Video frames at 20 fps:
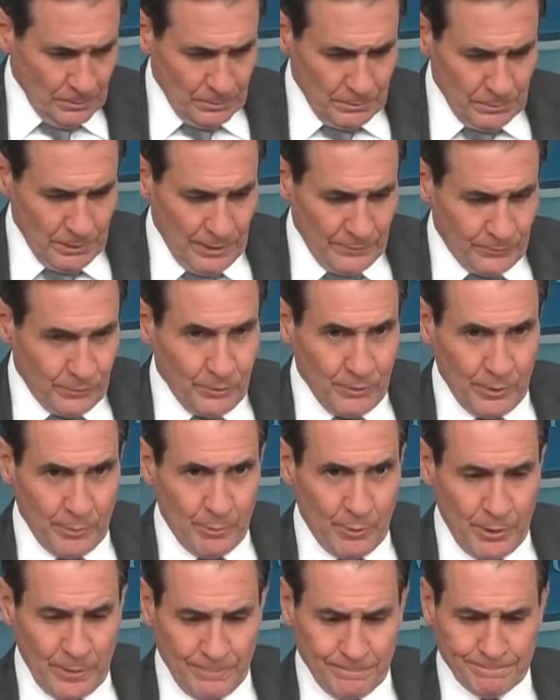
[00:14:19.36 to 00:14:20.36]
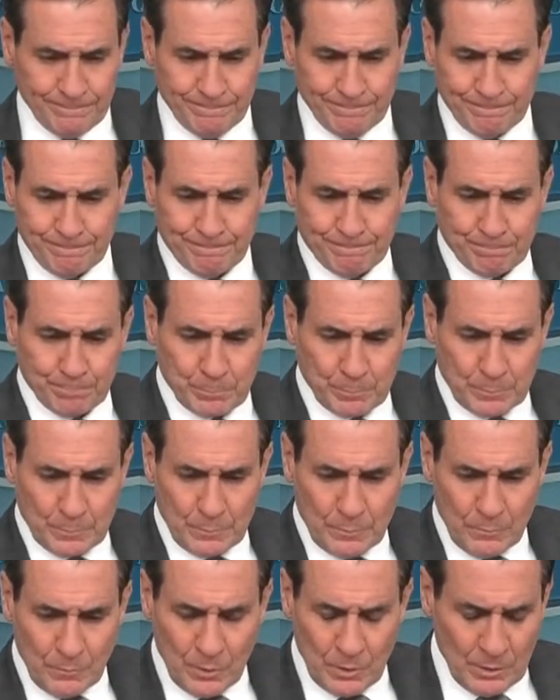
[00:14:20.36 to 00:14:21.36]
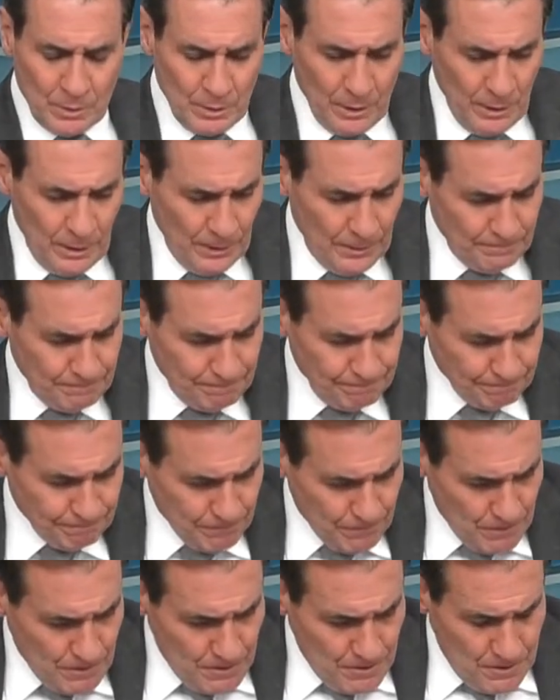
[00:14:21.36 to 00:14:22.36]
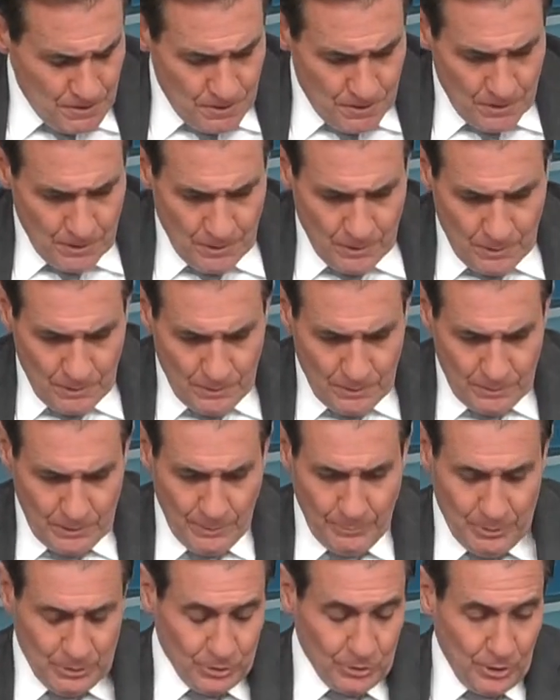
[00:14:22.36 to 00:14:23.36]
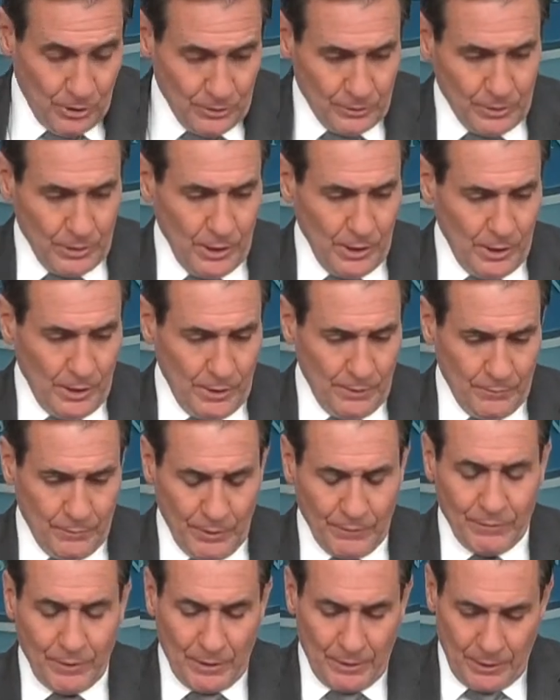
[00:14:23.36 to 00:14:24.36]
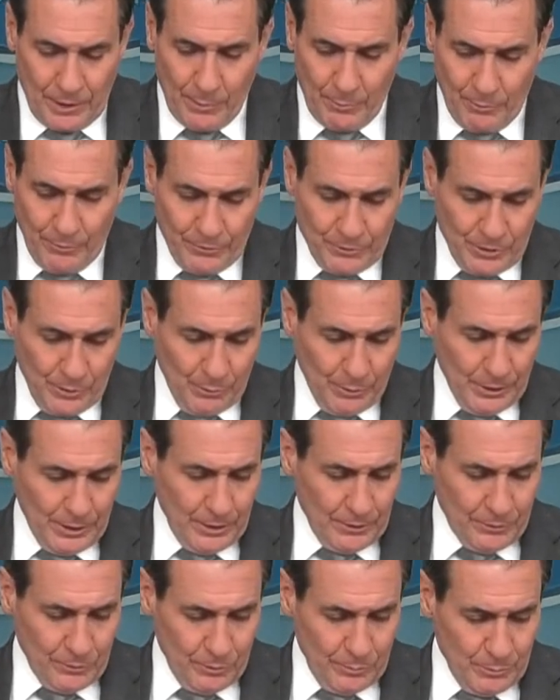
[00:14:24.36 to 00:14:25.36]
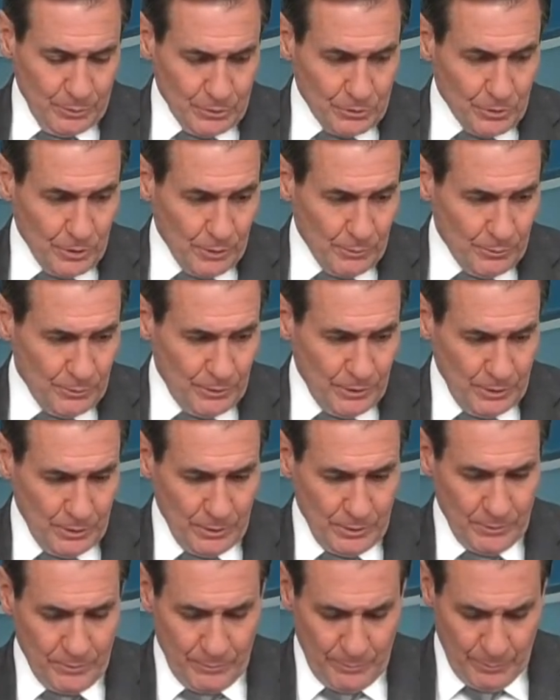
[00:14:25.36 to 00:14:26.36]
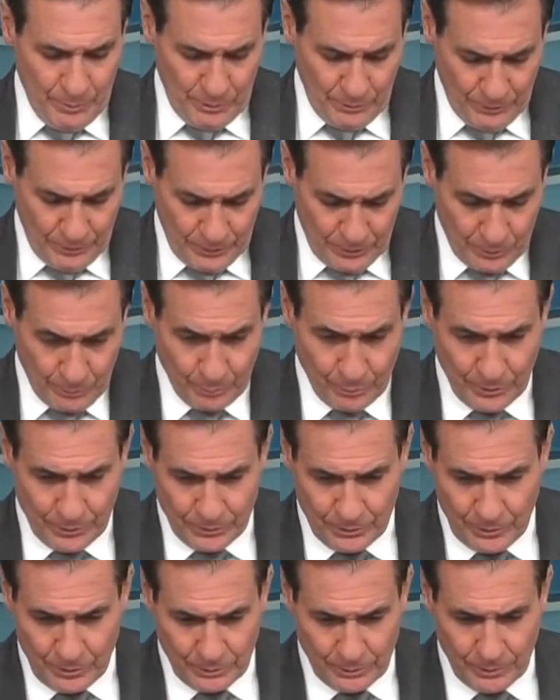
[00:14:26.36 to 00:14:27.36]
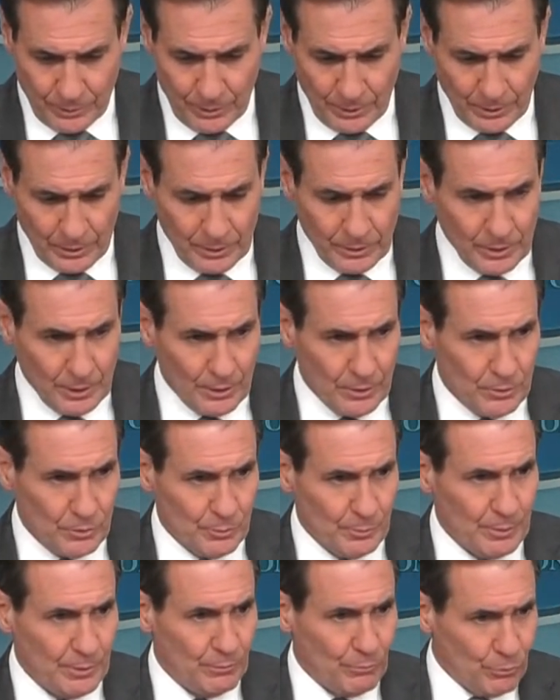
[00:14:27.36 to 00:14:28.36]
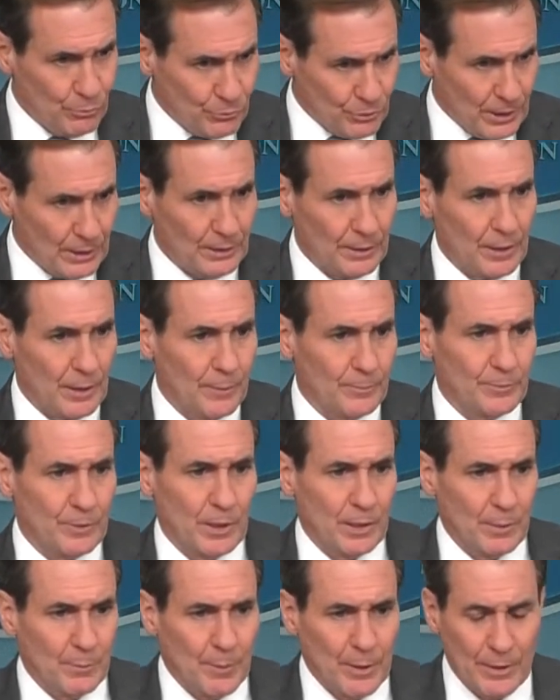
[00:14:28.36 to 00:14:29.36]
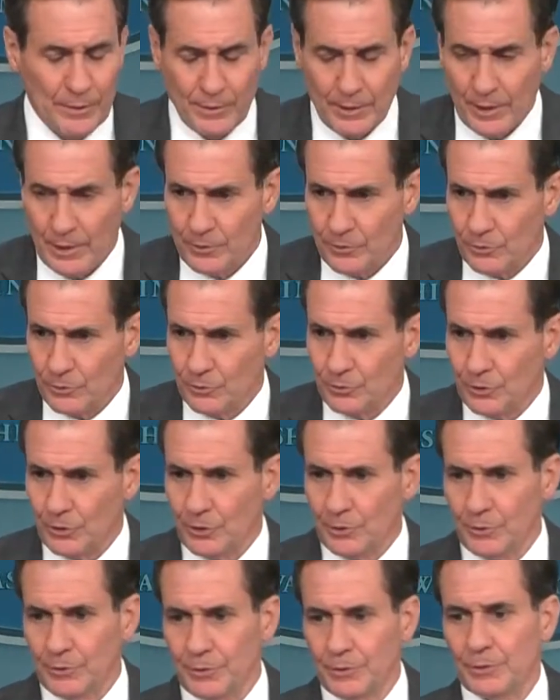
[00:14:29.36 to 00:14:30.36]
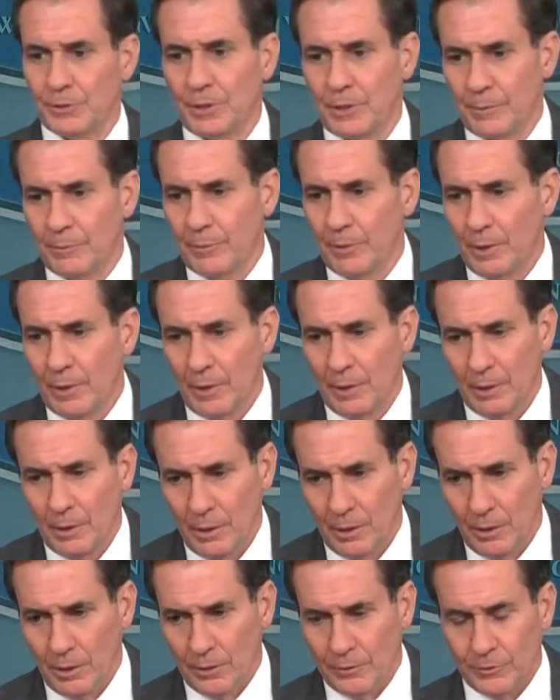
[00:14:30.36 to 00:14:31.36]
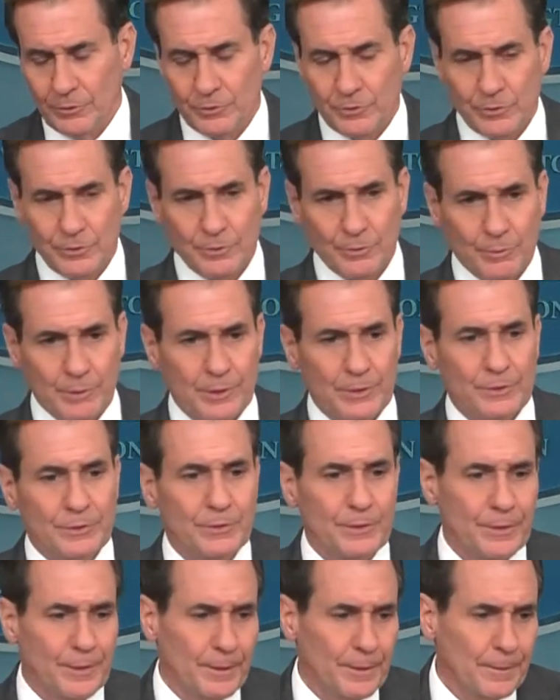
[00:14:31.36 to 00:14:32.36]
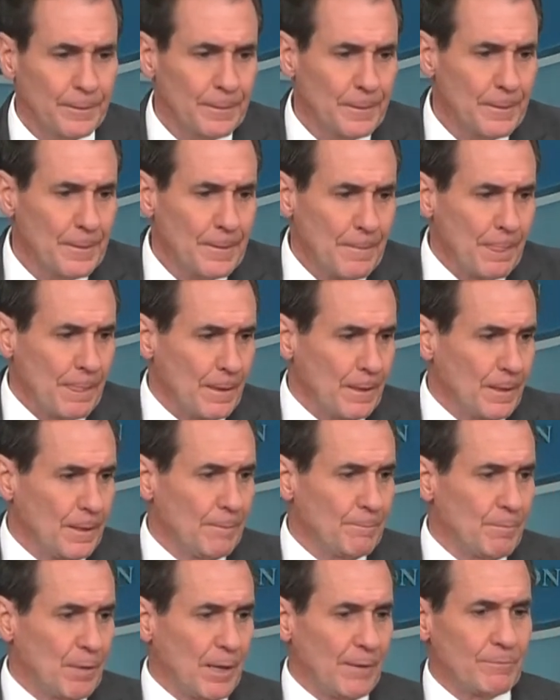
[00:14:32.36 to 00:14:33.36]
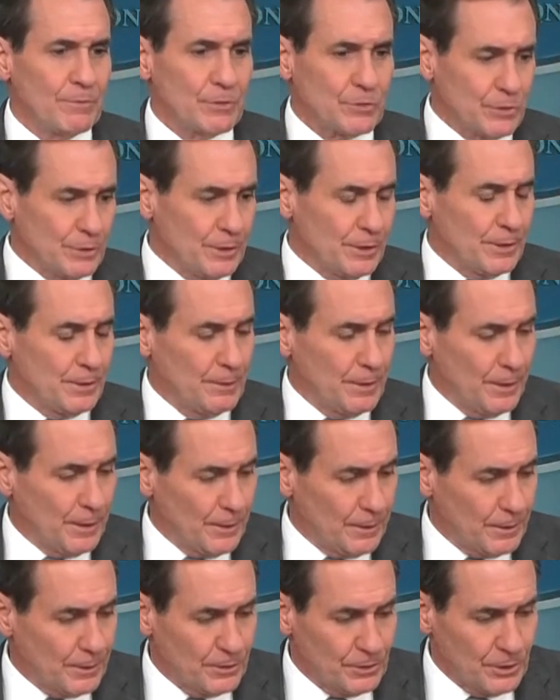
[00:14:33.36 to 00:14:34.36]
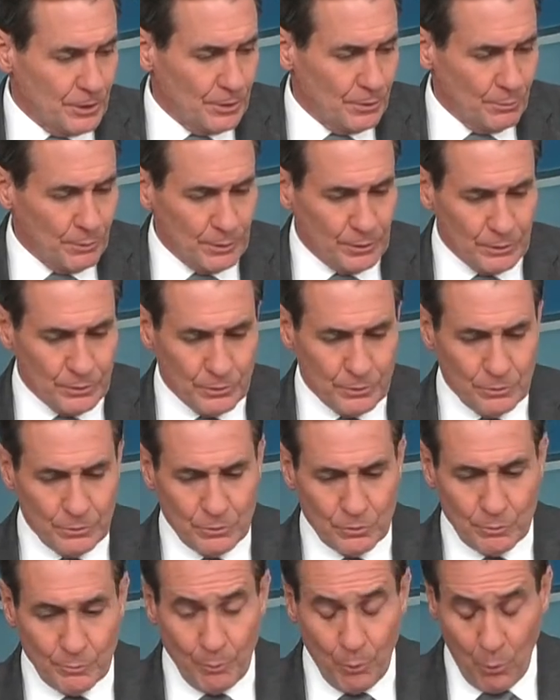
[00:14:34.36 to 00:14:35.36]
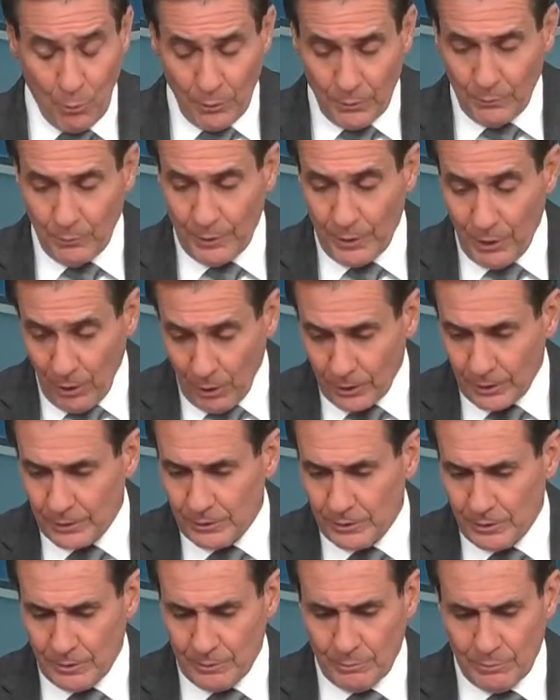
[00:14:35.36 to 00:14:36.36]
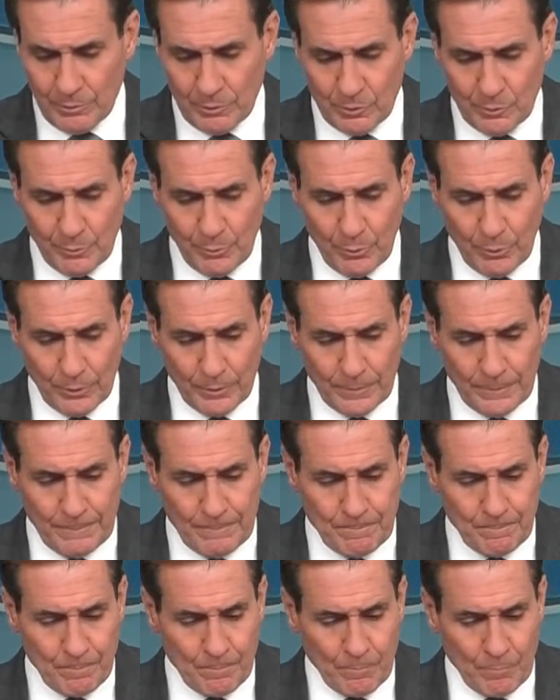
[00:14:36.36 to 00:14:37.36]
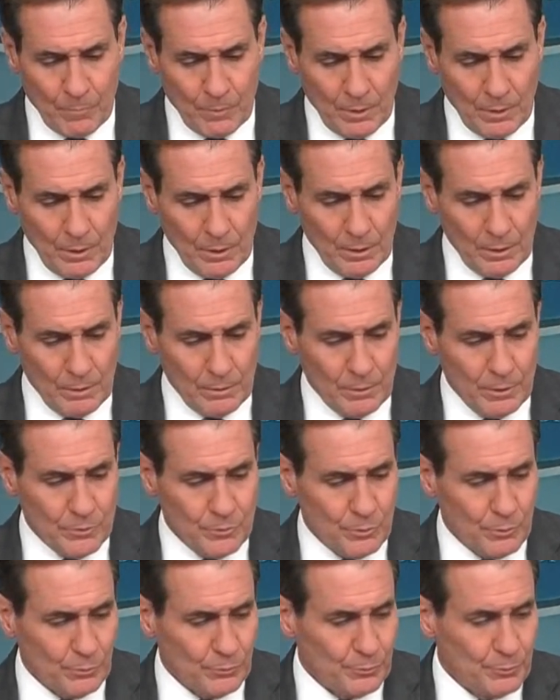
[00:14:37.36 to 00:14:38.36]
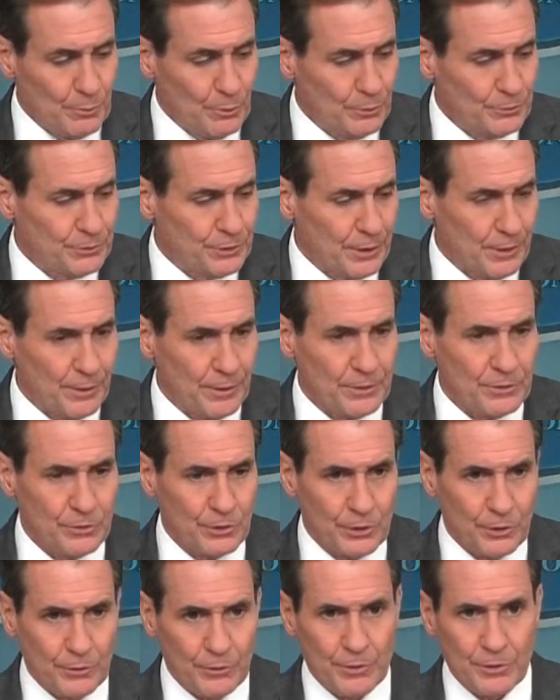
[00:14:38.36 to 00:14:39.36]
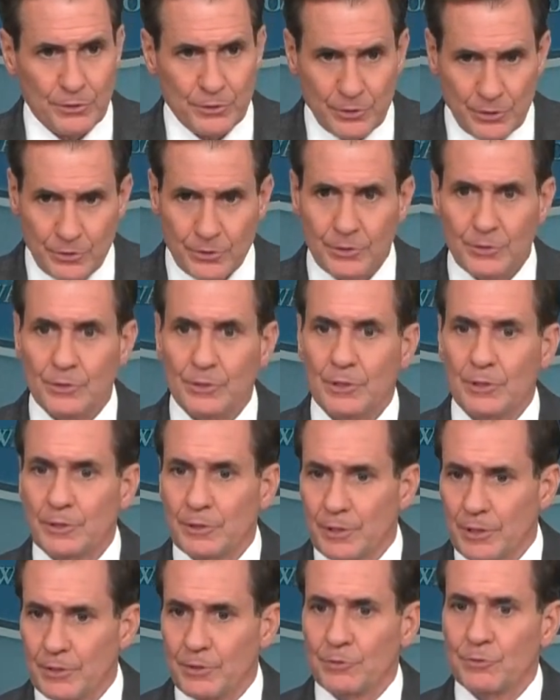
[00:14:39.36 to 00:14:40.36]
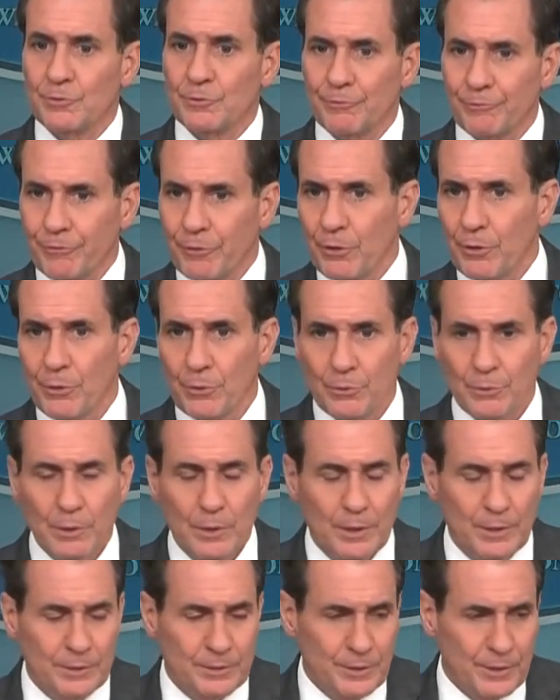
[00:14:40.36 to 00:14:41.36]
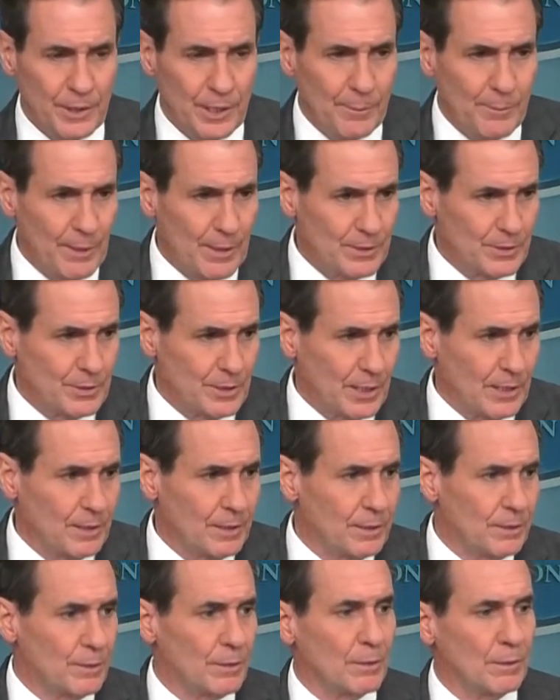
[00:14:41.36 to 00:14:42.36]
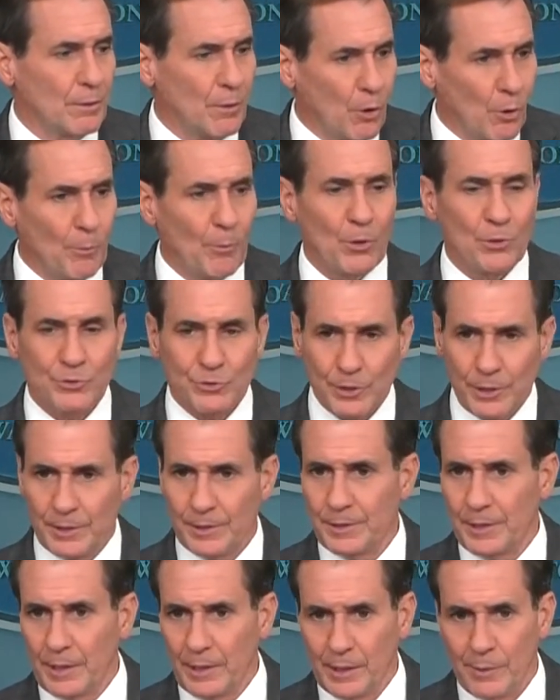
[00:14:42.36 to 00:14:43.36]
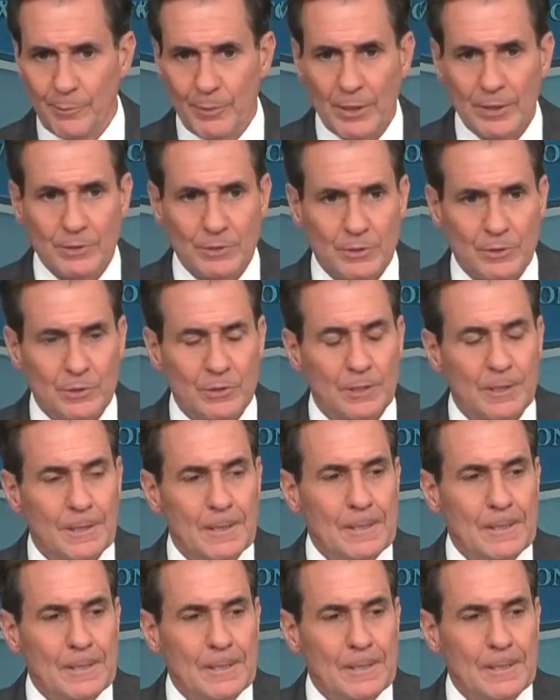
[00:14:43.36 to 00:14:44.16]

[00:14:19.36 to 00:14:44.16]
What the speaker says: Good afternoon, everybody. Let me start. I've got a couple things I want to get through. Let me start with the Middle East. The president continues to be routinely updated by the national security team on the situation there. We are continuing to support Israel's military security assistance continues to flow to them as needed almost on a daily basis.